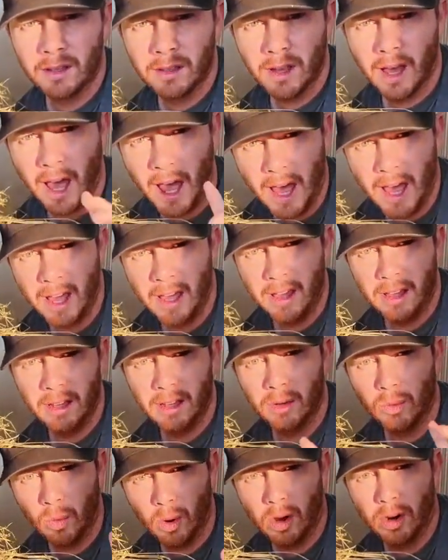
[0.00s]
hay
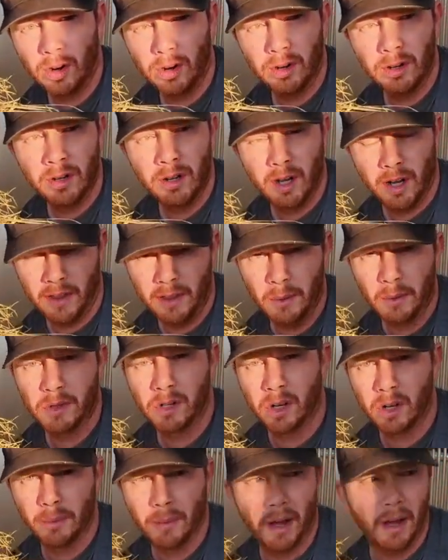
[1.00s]
and water, and then we
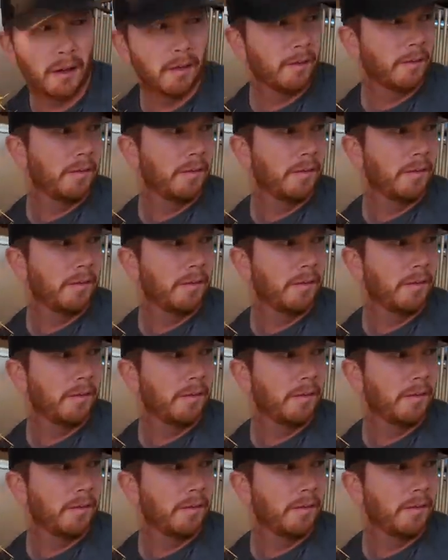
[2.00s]
turn them out.